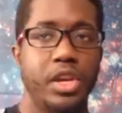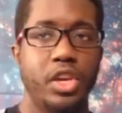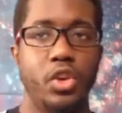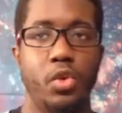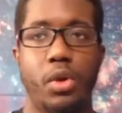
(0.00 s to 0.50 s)

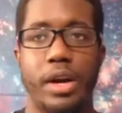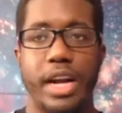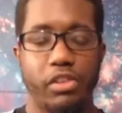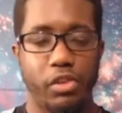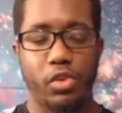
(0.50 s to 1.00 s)
you are
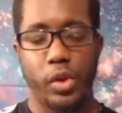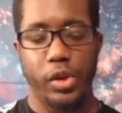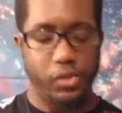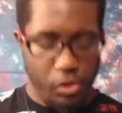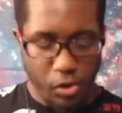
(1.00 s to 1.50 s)
actually
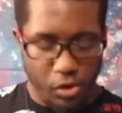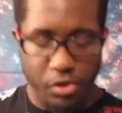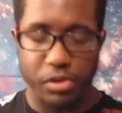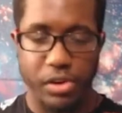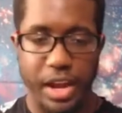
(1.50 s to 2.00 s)
going to
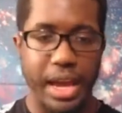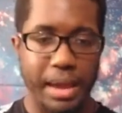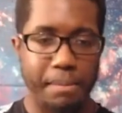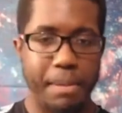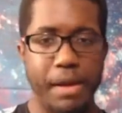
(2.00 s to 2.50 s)
create
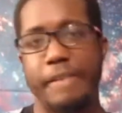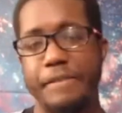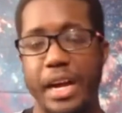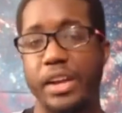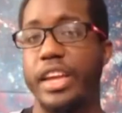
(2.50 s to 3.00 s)
a better
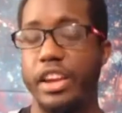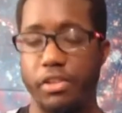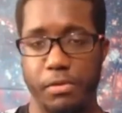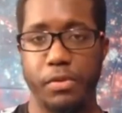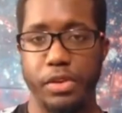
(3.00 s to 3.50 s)

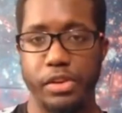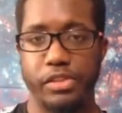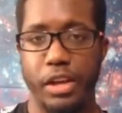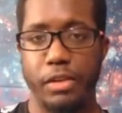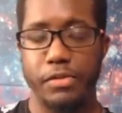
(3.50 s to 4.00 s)
foundation for
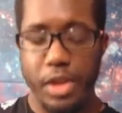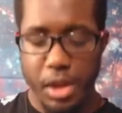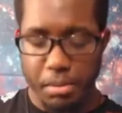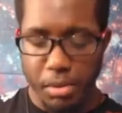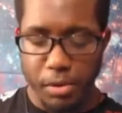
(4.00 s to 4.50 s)
yourself
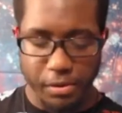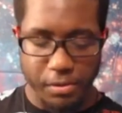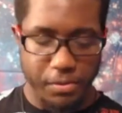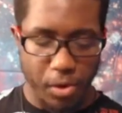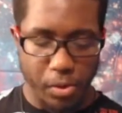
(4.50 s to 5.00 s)
moving
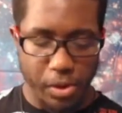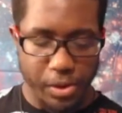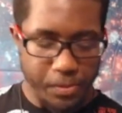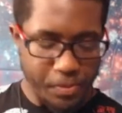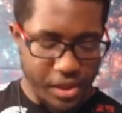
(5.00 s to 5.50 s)

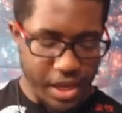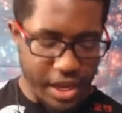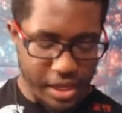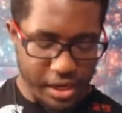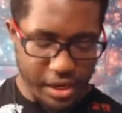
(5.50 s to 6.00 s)
forward
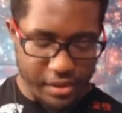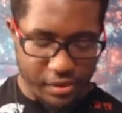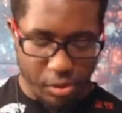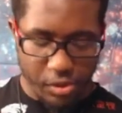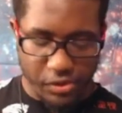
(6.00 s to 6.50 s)
and
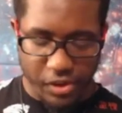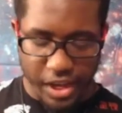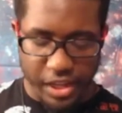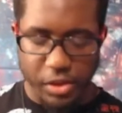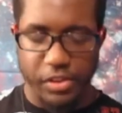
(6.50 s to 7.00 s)
it's almost
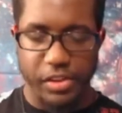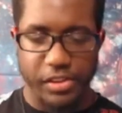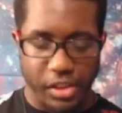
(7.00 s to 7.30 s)
like there's this